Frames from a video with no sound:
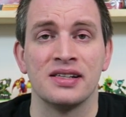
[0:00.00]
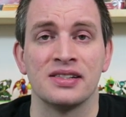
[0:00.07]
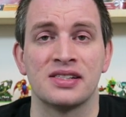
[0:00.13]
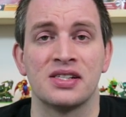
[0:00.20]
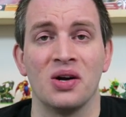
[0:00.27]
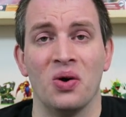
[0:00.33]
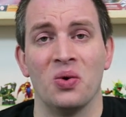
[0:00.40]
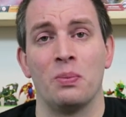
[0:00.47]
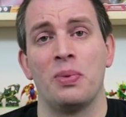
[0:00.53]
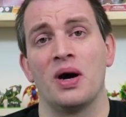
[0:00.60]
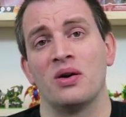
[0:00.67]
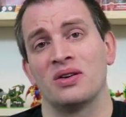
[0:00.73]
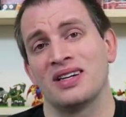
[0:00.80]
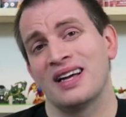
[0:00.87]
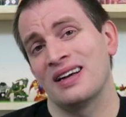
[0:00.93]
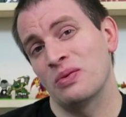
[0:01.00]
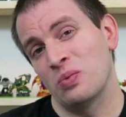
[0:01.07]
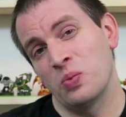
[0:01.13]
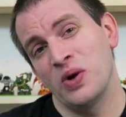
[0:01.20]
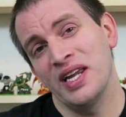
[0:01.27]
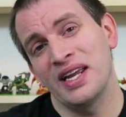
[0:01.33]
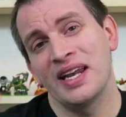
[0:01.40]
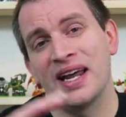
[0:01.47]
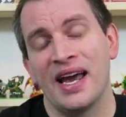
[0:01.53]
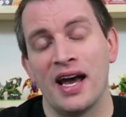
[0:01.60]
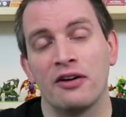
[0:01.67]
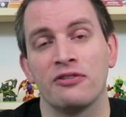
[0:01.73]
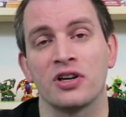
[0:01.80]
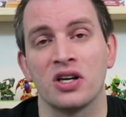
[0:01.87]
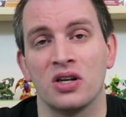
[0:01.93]
So, about a week and a
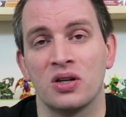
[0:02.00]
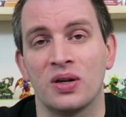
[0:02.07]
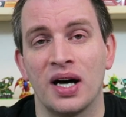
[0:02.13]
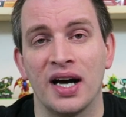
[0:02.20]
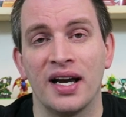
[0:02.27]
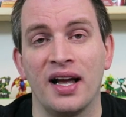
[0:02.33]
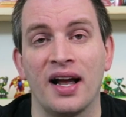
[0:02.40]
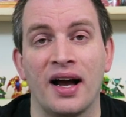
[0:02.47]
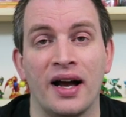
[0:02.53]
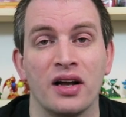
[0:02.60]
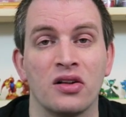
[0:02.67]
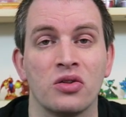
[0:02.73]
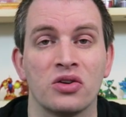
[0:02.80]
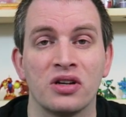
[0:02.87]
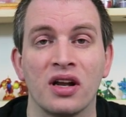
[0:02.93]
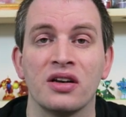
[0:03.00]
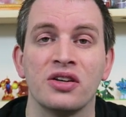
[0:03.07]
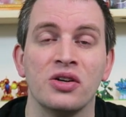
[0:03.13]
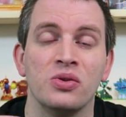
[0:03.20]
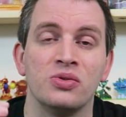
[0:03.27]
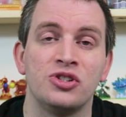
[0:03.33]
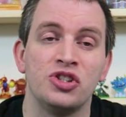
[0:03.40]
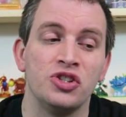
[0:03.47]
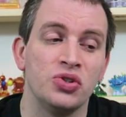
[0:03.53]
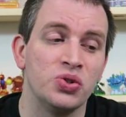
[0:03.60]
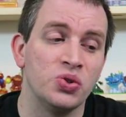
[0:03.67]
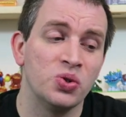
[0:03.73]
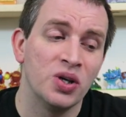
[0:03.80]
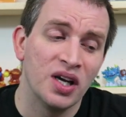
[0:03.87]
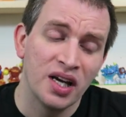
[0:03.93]
half ago, I, I alerted you
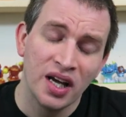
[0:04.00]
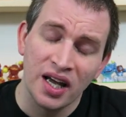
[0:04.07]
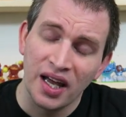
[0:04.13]
to